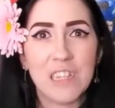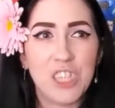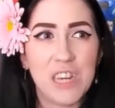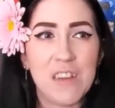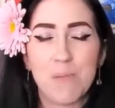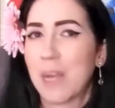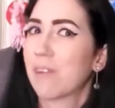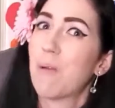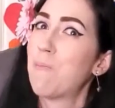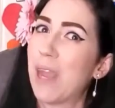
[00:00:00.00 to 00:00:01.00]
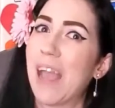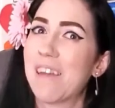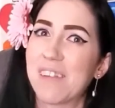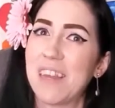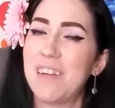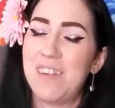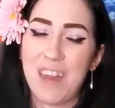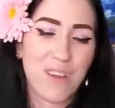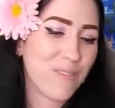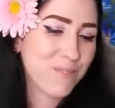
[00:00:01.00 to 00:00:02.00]
Cheese because I'm a big ass kid
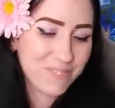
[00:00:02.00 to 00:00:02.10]
too,